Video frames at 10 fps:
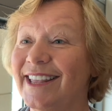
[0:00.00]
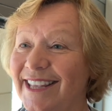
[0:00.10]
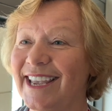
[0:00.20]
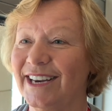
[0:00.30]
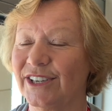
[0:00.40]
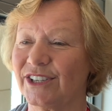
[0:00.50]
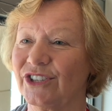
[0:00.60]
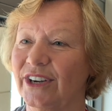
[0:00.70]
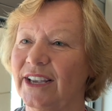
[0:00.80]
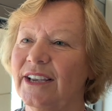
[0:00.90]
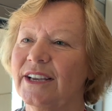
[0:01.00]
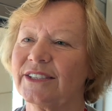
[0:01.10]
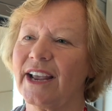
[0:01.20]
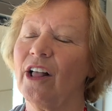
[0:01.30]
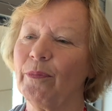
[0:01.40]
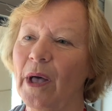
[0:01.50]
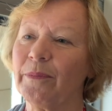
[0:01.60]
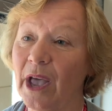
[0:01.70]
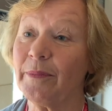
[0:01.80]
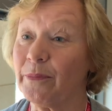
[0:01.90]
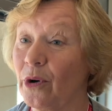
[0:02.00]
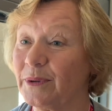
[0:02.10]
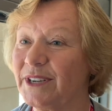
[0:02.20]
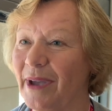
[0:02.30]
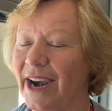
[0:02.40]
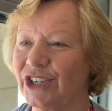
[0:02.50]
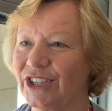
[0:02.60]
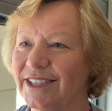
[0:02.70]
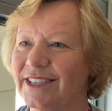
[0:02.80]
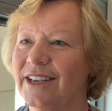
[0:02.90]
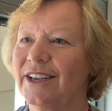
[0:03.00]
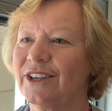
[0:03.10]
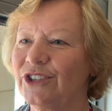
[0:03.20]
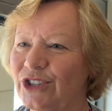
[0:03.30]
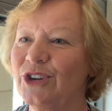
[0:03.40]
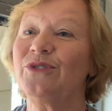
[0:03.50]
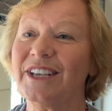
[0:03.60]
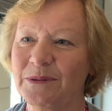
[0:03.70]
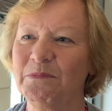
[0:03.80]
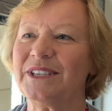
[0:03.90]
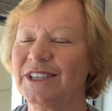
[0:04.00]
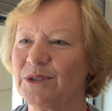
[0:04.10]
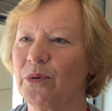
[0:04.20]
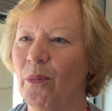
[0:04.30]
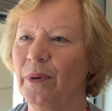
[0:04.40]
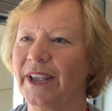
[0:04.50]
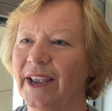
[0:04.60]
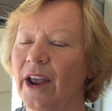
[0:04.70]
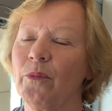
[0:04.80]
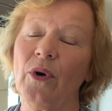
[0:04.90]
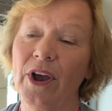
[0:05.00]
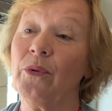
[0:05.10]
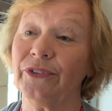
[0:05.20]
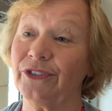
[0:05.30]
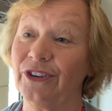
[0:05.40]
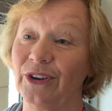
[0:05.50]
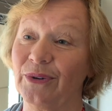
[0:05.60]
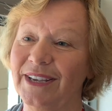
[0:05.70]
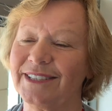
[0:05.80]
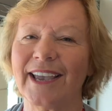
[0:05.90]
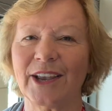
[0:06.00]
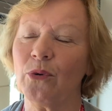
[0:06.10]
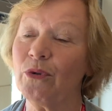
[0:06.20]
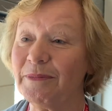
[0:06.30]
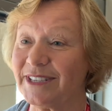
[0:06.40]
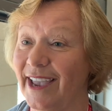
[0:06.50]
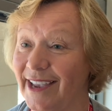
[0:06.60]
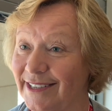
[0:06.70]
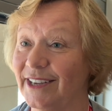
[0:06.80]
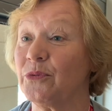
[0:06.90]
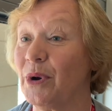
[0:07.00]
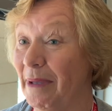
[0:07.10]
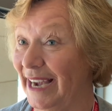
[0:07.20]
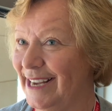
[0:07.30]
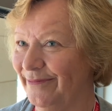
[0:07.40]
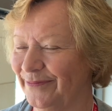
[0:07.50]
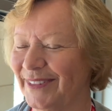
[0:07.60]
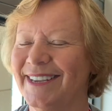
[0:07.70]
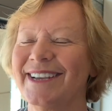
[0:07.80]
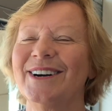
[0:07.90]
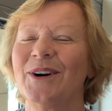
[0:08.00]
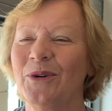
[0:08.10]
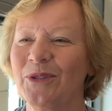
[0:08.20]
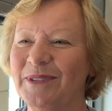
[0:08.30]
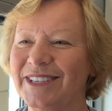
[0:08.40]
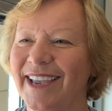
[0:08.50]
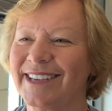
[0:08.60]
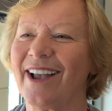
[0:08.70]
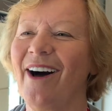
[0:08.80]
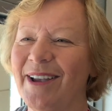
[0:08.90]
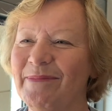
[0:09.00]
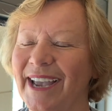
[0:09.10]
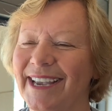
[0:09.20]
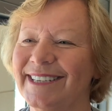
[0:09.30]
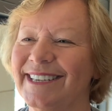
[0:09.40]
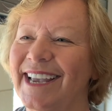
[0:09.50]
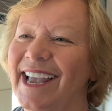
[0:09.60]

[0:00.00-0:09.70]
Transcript: in the industry to help upcoming property managers do this business properly. And what I want to do is take all the mistakes, and there were many, all the mistakes I made